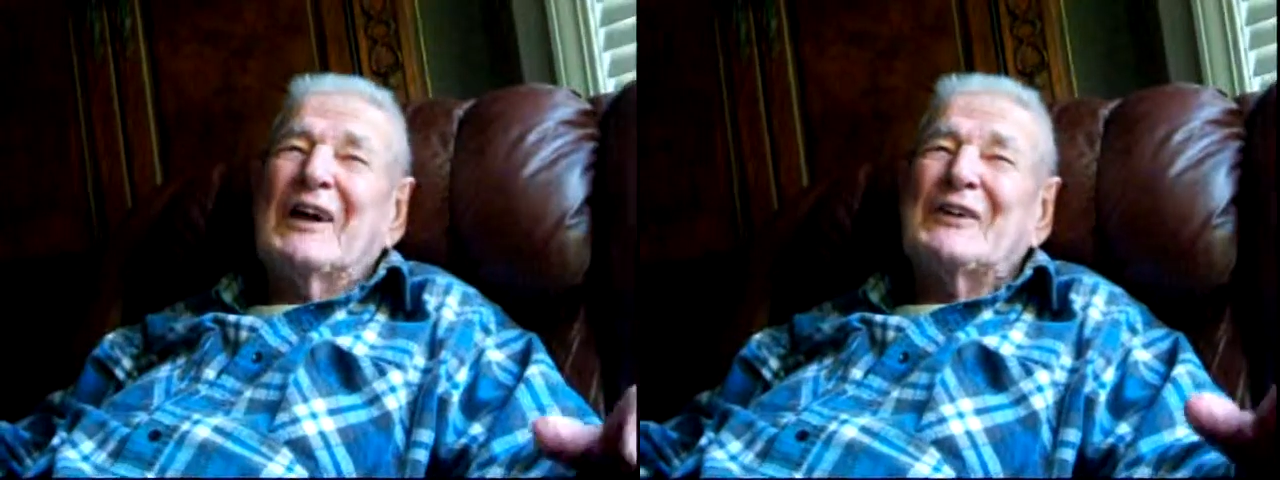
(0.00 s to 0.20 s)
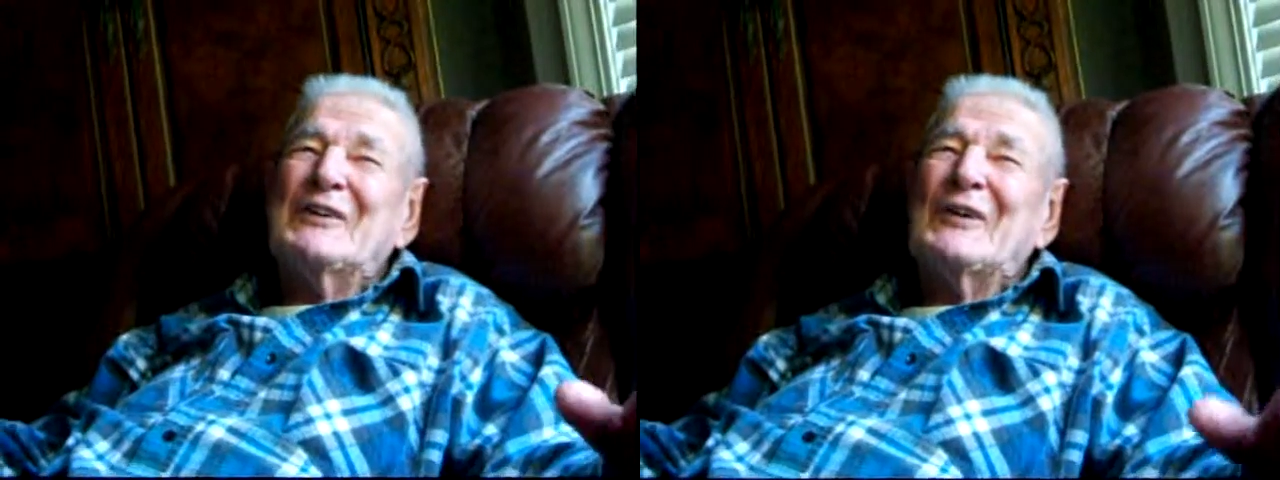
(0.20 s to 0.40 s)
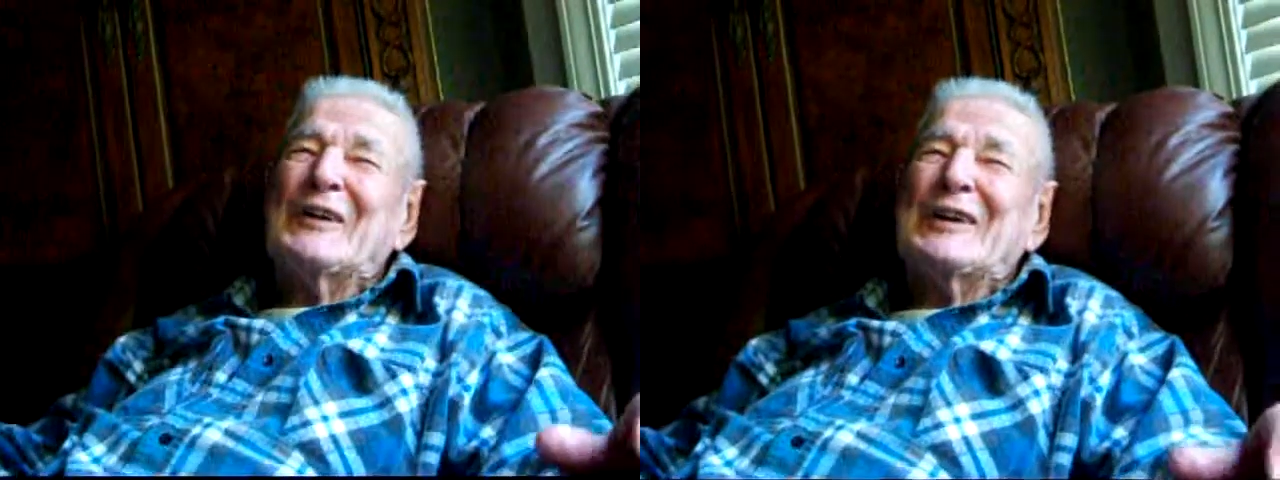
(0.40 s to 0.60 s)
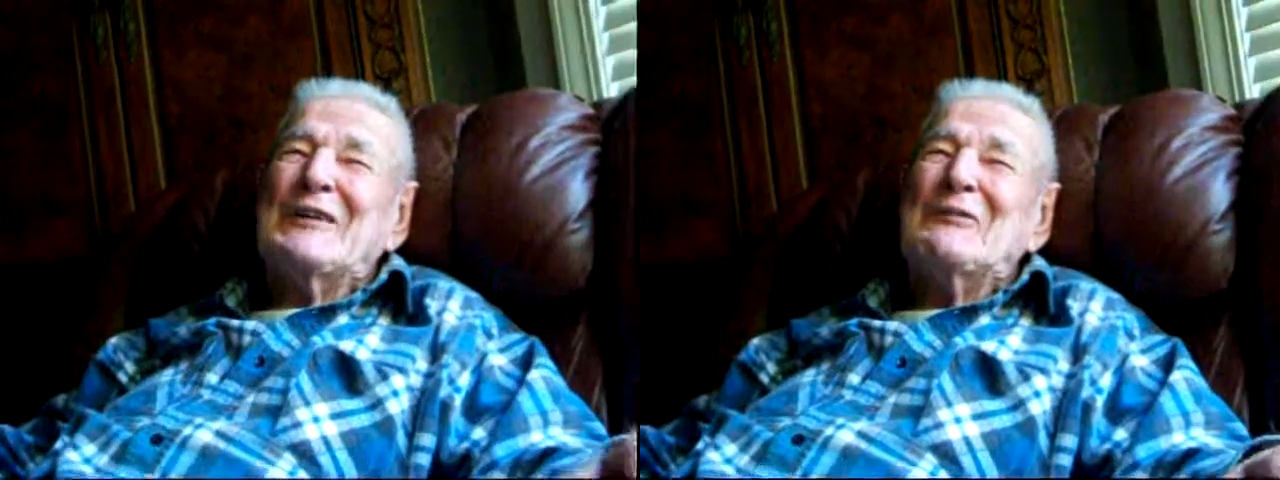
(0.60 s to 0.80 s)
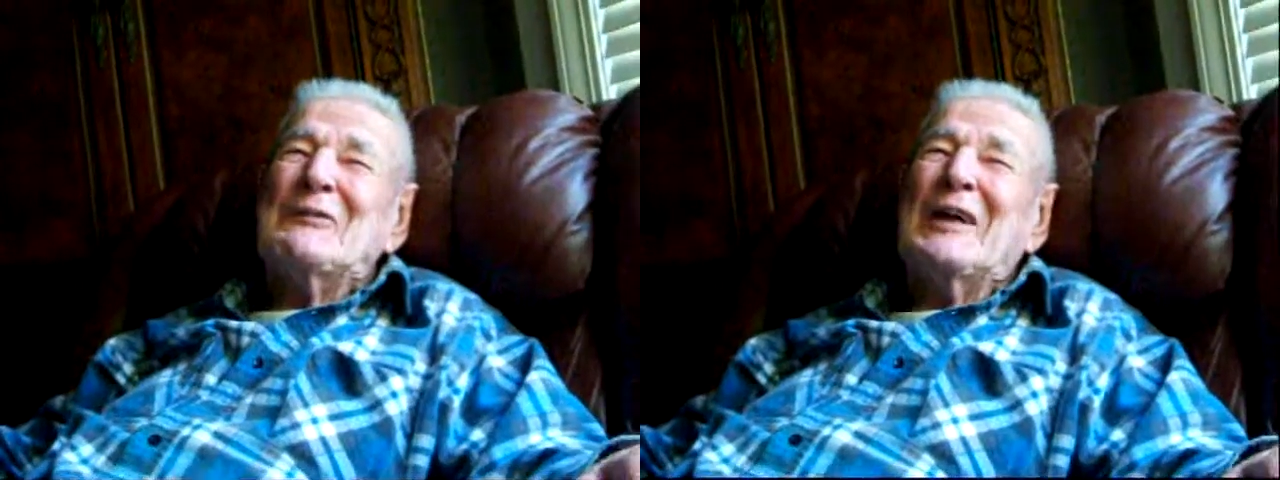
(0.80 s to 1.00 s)
I could already
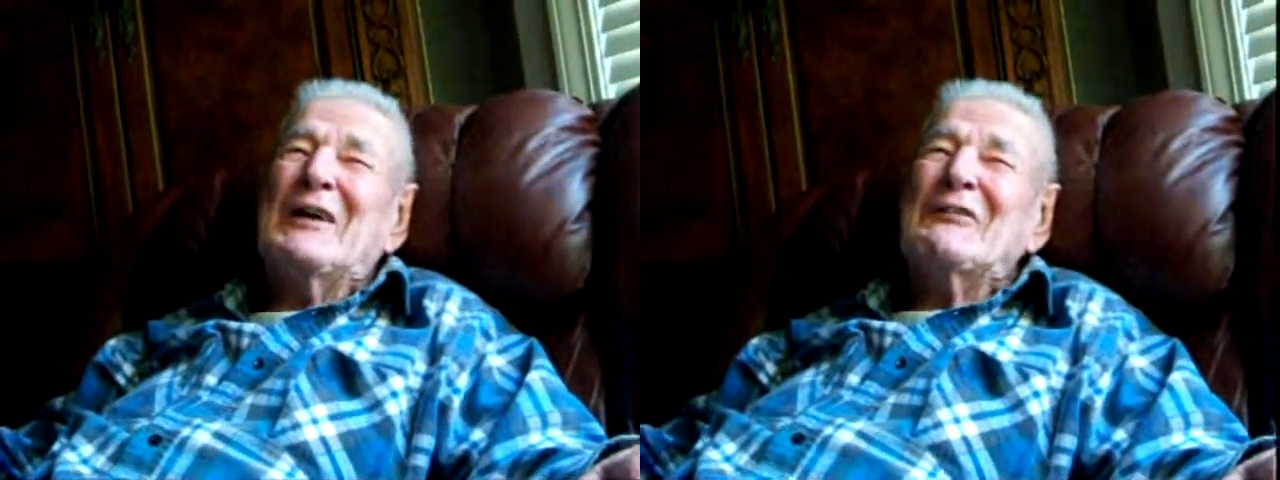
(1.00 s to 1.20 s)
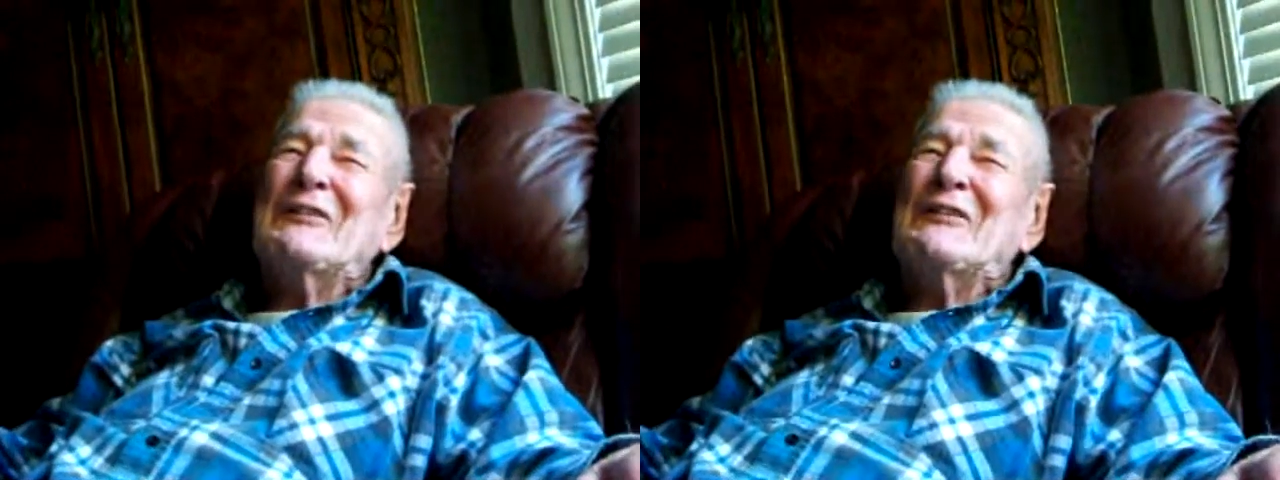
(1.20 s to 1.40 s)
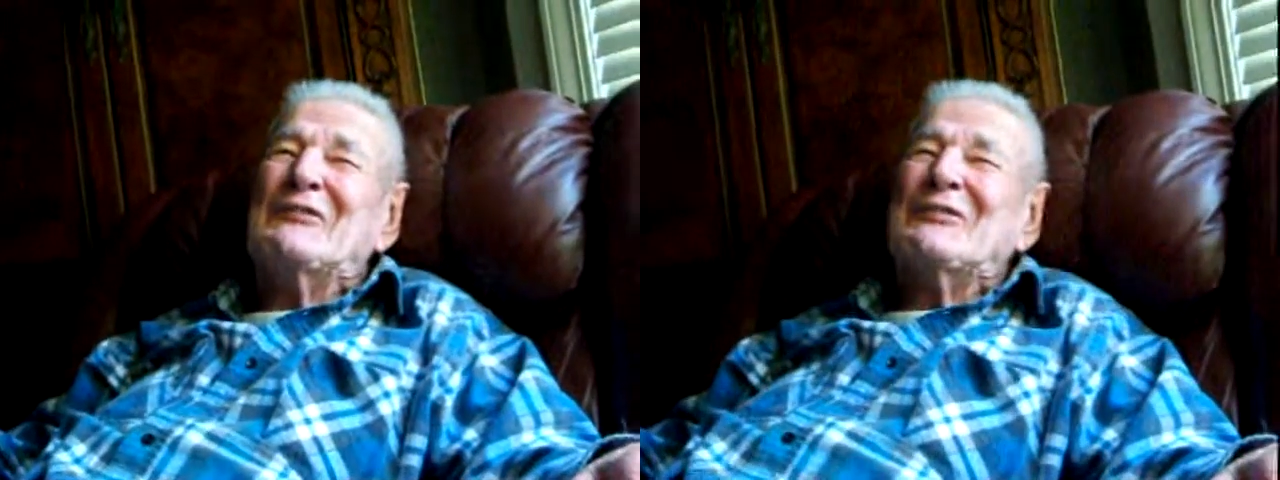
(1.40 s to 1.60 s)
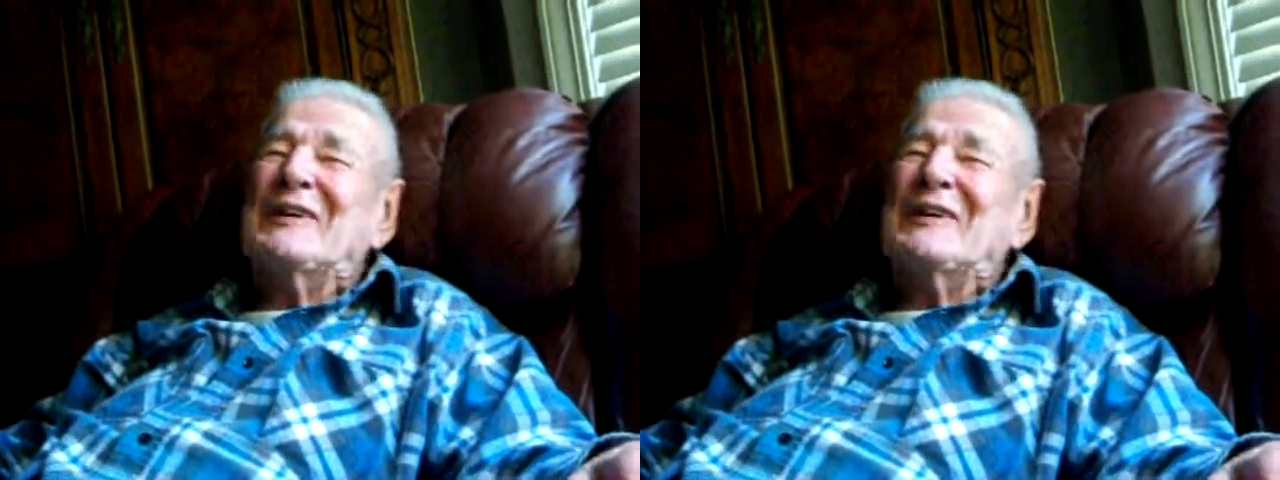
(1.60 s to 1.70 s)
keep him alive. If